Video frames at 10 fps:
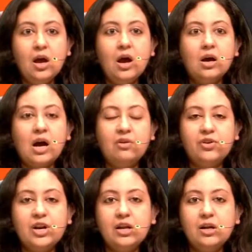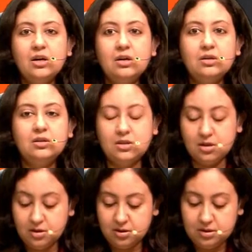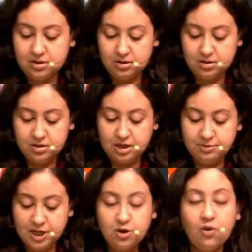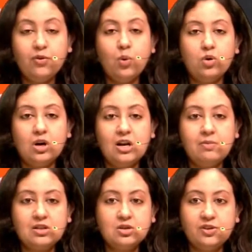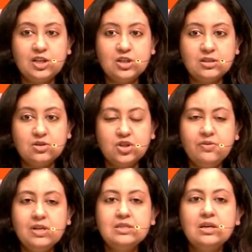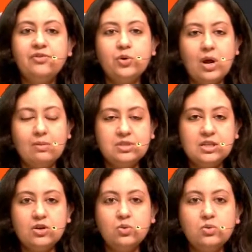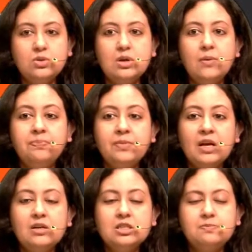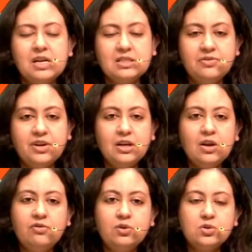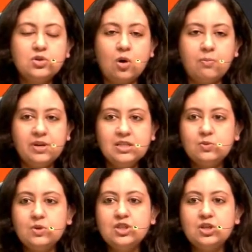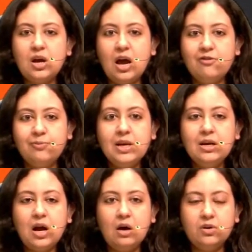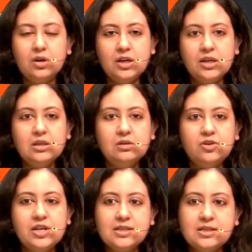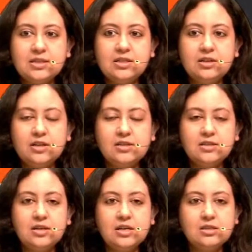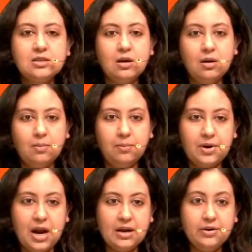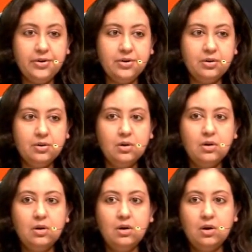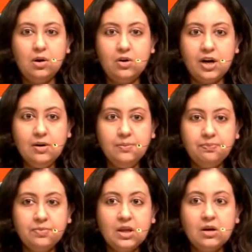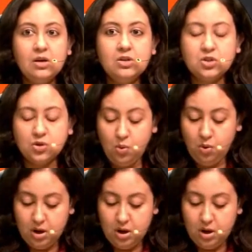covering the subject of oral and maxillofacial surgery. We'll see a few MCQs specifically of those topics which have been covered in the 360 degree series prior. All right. So,